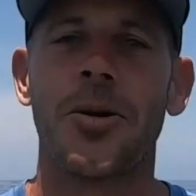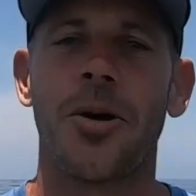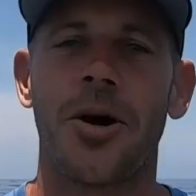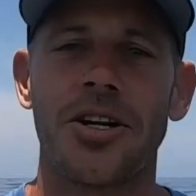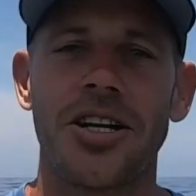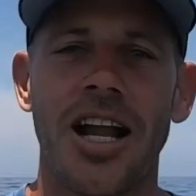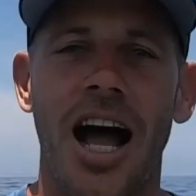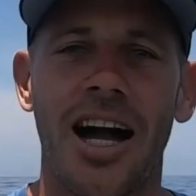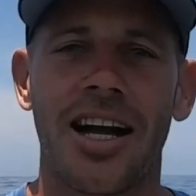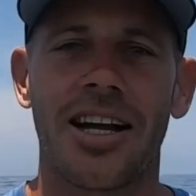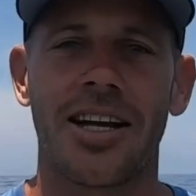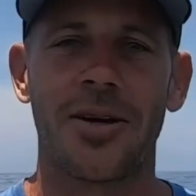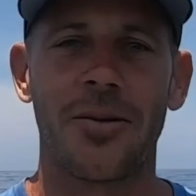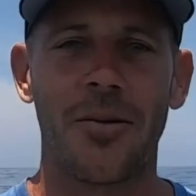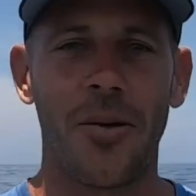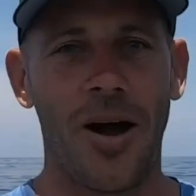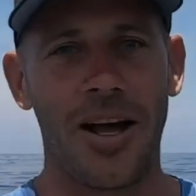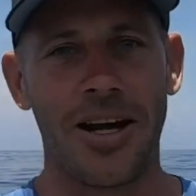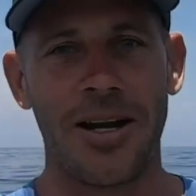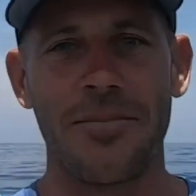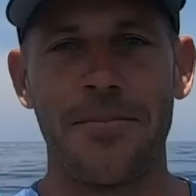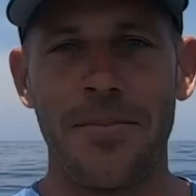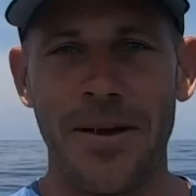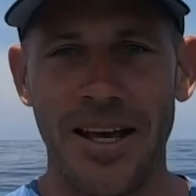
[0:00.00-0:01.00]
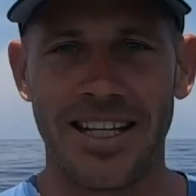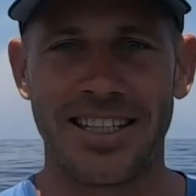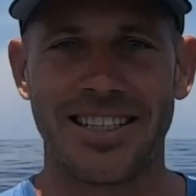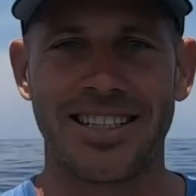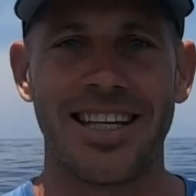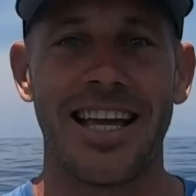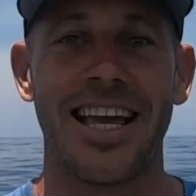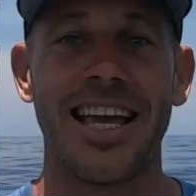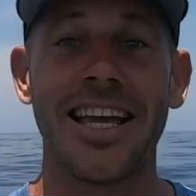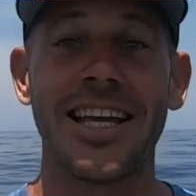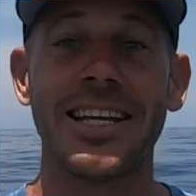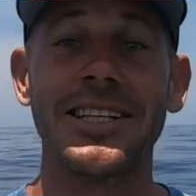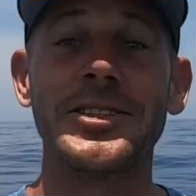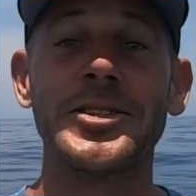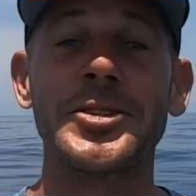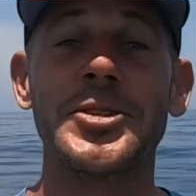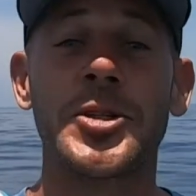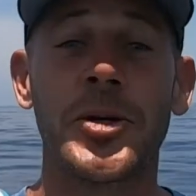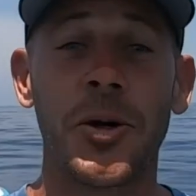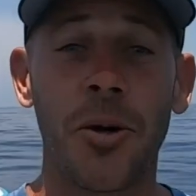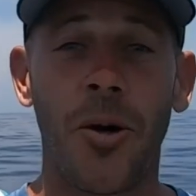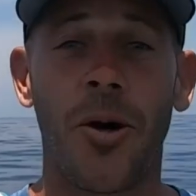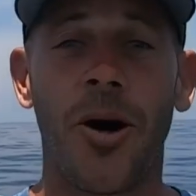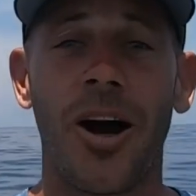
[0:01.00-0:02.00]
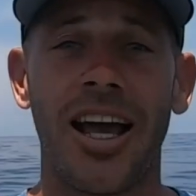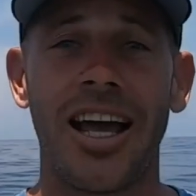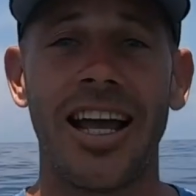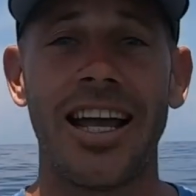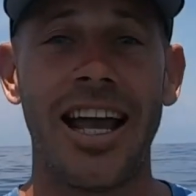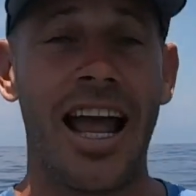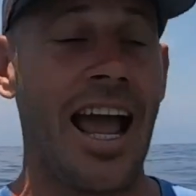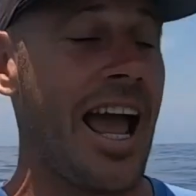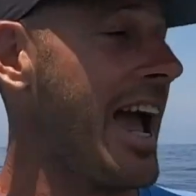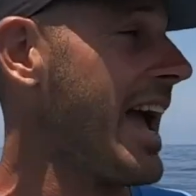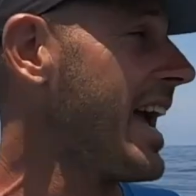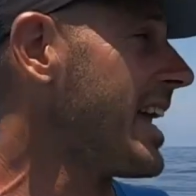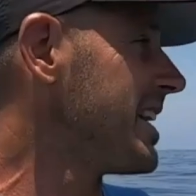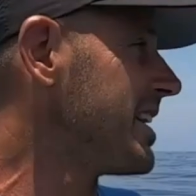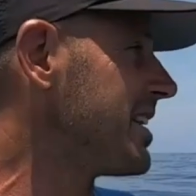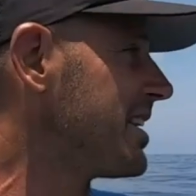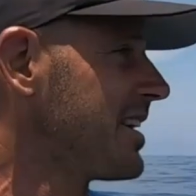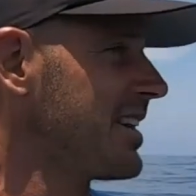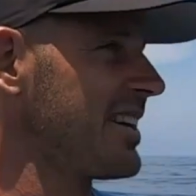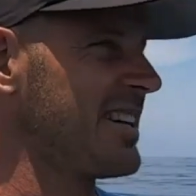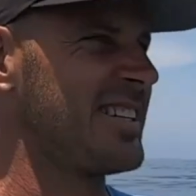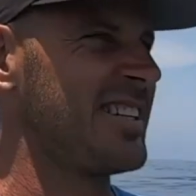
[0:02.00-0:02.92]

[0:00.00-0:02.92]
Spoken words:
you are not going to want to miss. Enjoy, and